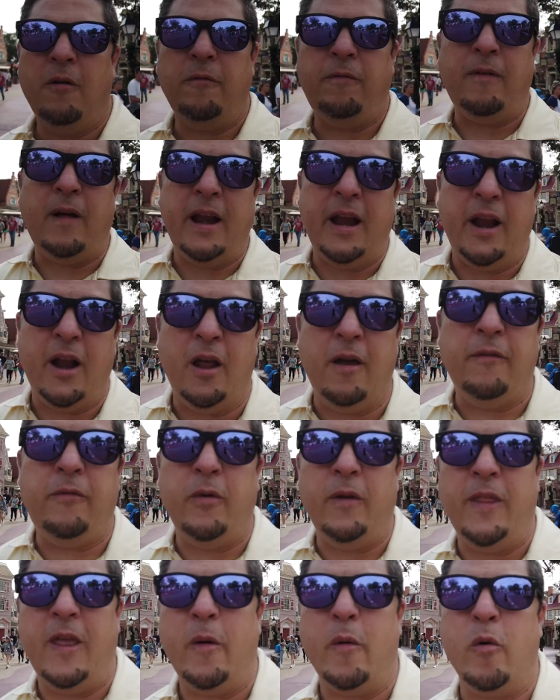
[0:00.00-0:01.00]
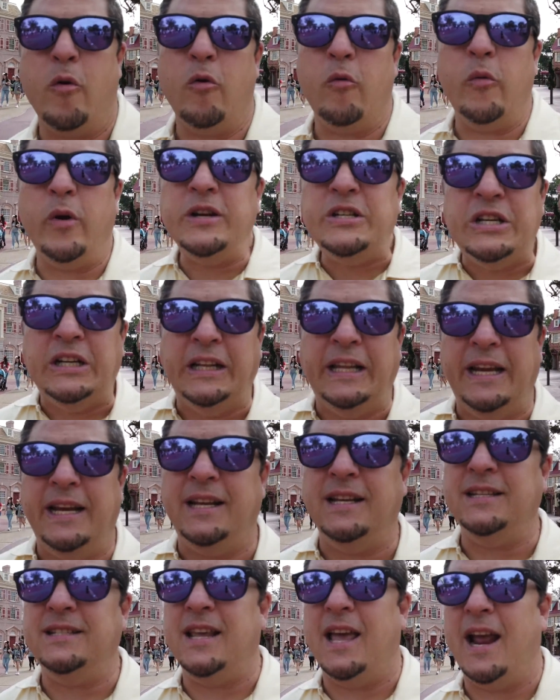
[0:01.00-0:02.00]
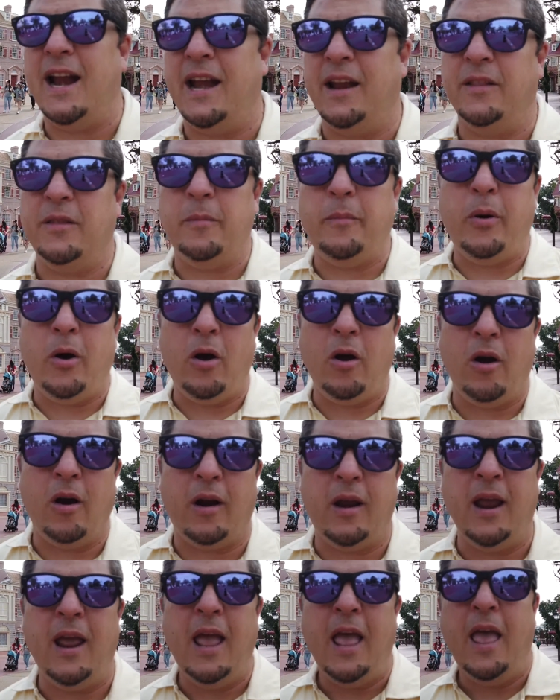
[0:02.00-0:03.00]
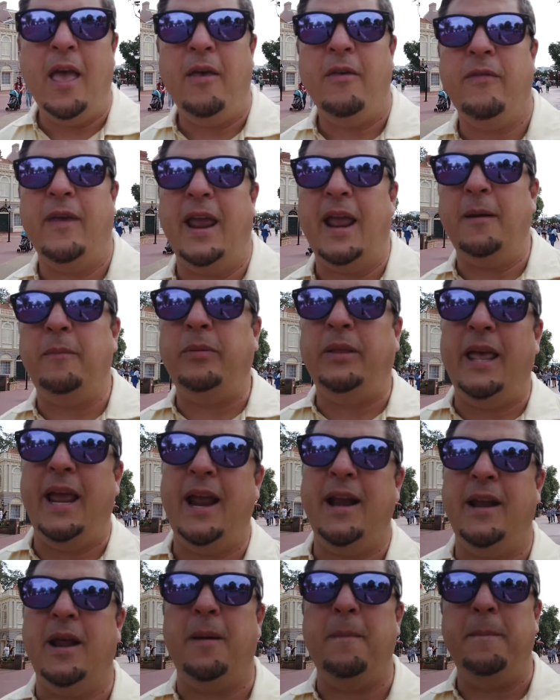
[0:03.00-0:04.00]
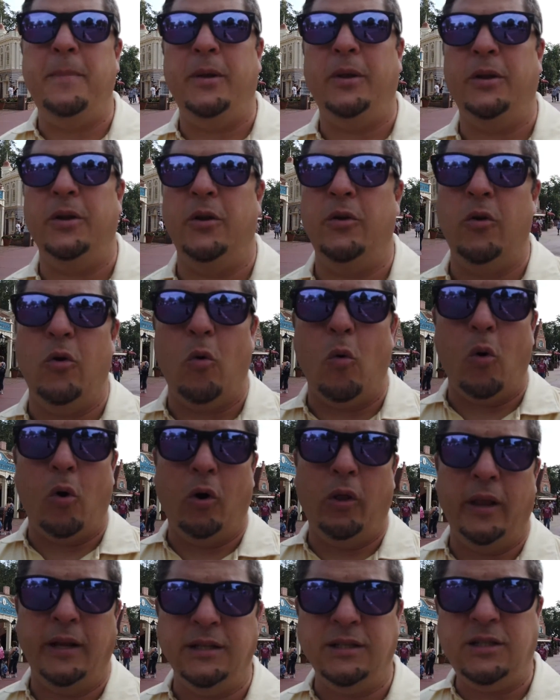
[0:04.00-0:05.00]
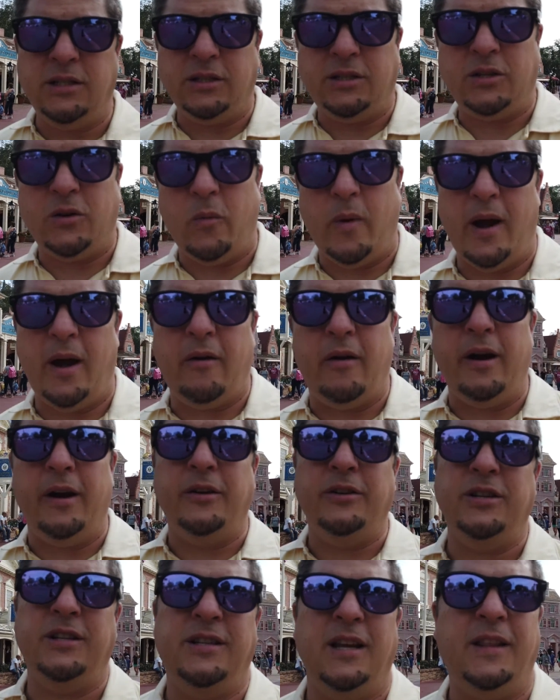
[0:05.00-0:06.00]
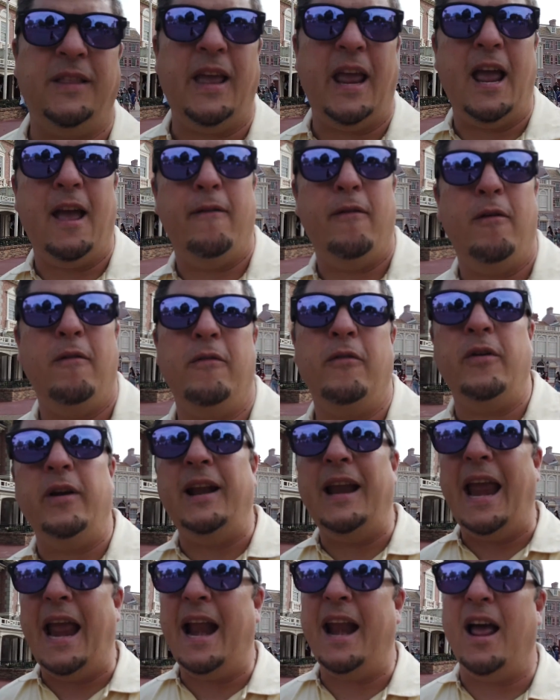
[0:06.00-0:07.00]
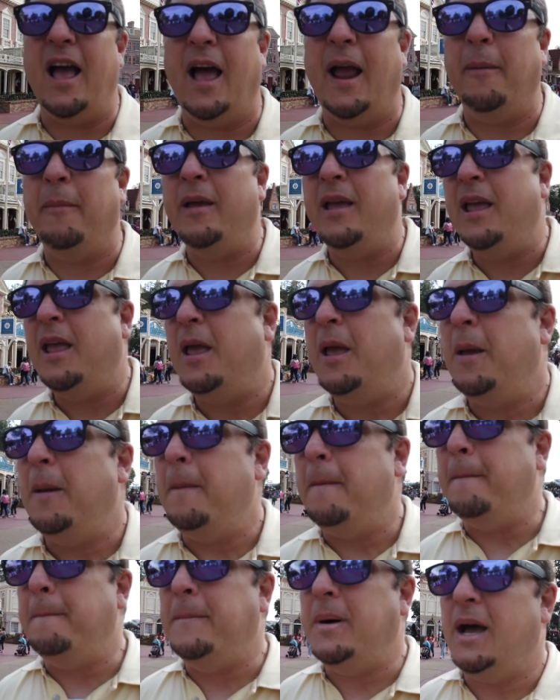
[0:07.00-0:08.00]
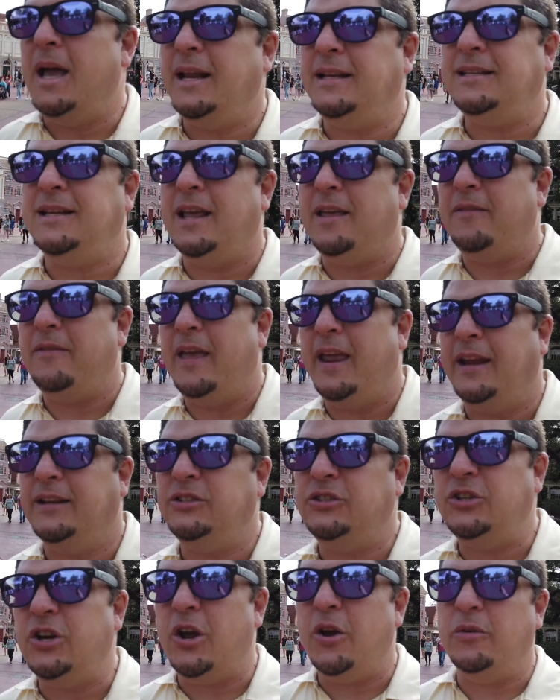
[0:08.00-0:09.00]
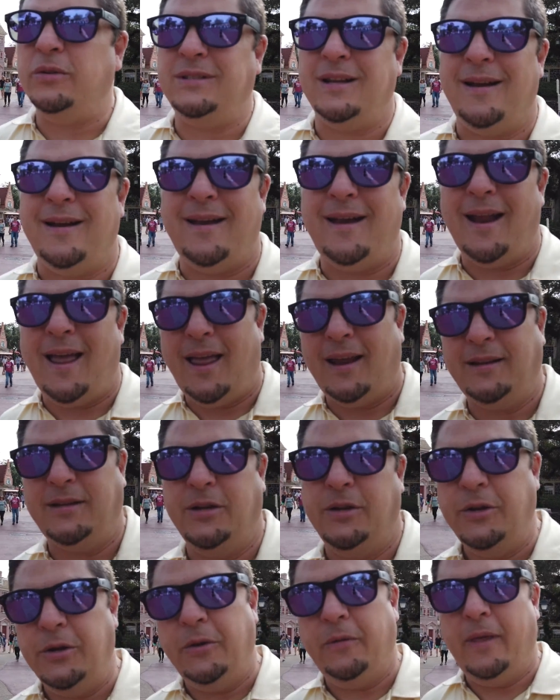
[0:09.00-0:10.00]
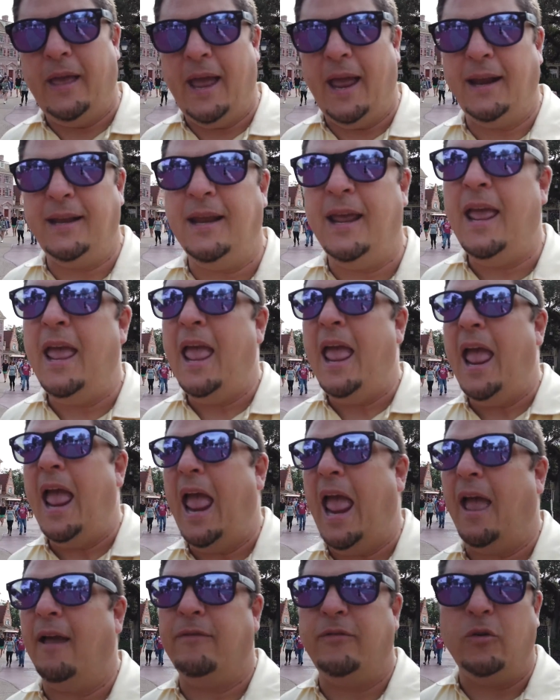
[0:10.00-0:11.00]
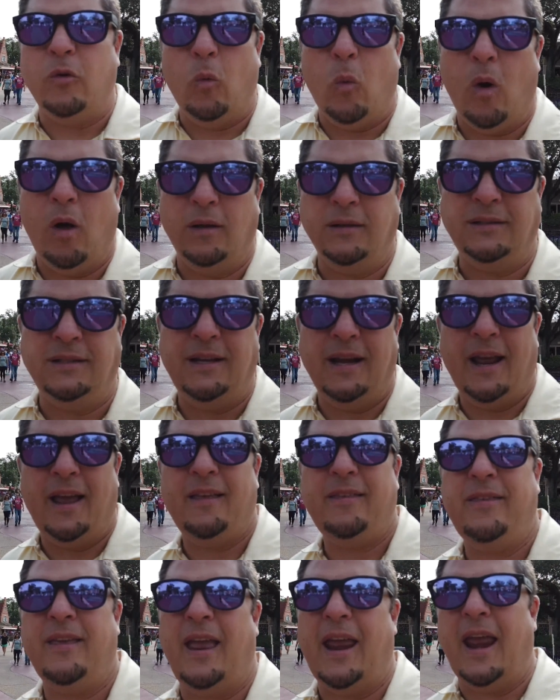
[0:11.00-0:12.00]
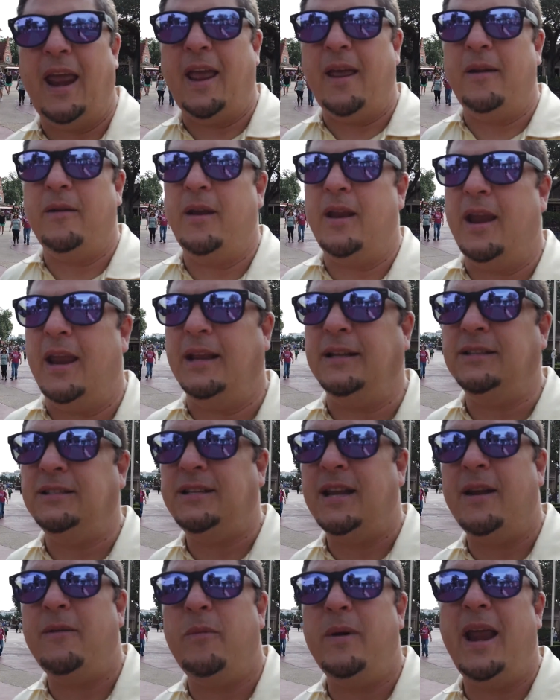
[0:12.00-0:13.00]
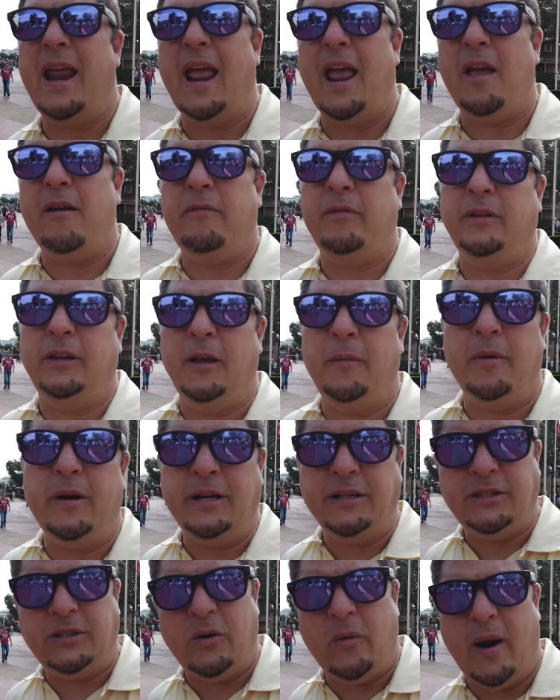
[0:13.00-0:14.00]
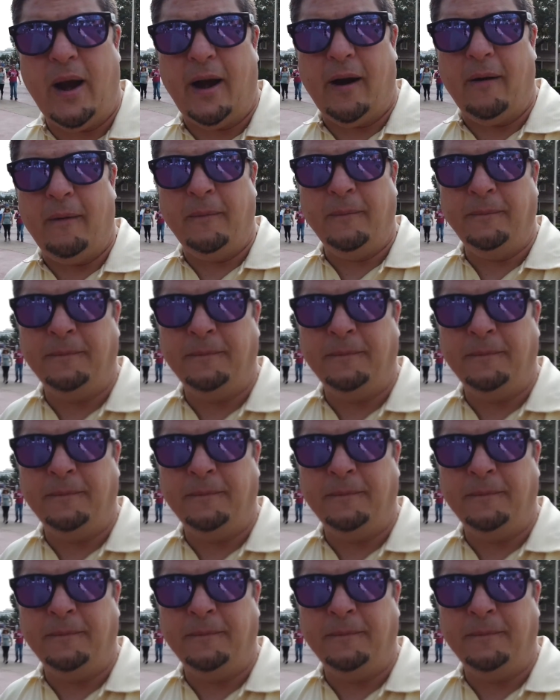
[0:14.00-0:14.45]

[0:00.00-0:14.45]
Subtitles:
Funny enough, when they were originally designing the park, they had planned on building a New Orleans square here, just like they have over at Anaheim. But they chose not to do that after Walt's death, and instead we have Liberty Square.